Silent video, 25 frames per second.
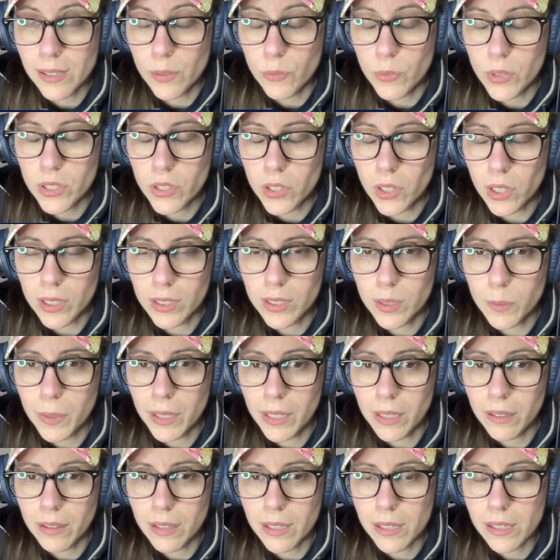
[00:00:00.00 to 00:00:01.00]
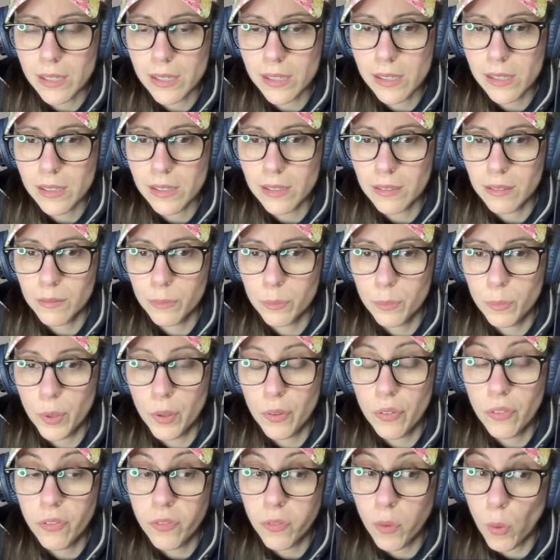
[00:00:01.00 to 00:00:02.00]
and we talked about this
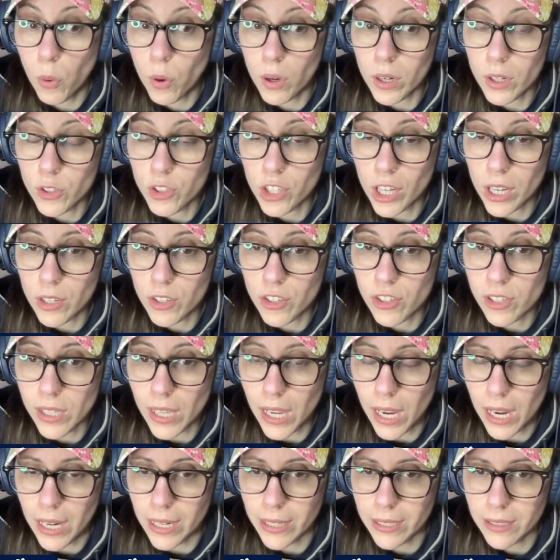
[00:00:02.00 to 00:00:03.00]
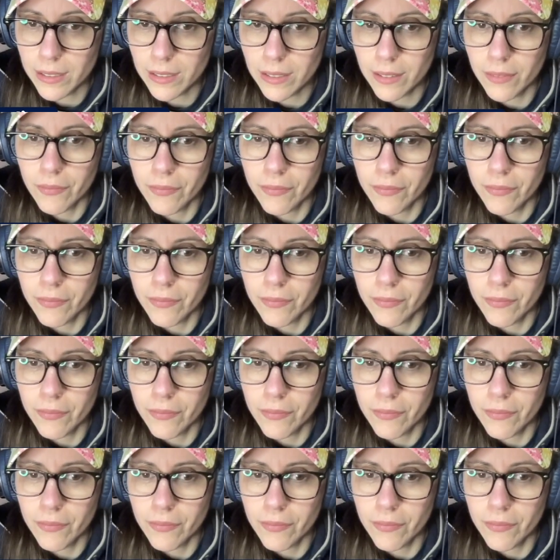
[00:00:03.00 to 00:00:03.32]
before Judge signed,